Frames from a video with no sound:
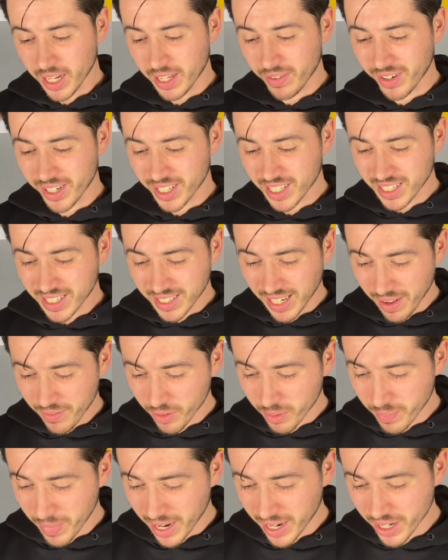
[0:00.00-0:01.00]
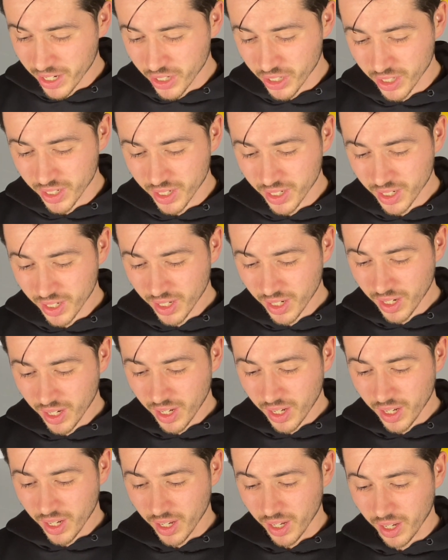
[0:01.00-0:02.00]
They've had seven managers
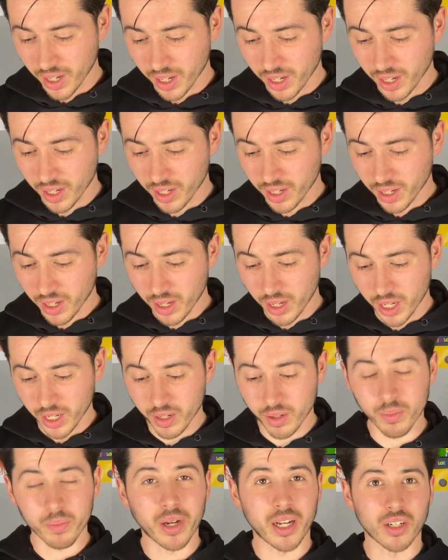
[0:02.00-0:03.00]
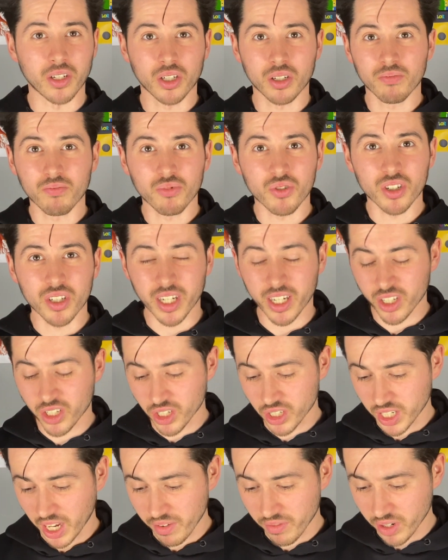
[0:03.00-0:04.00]
uh, in the past six or
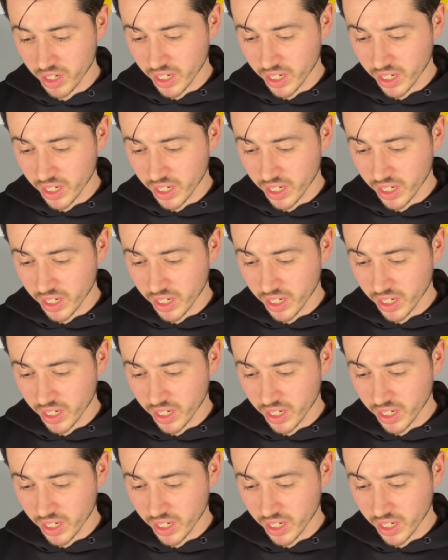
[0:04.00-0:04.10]
seven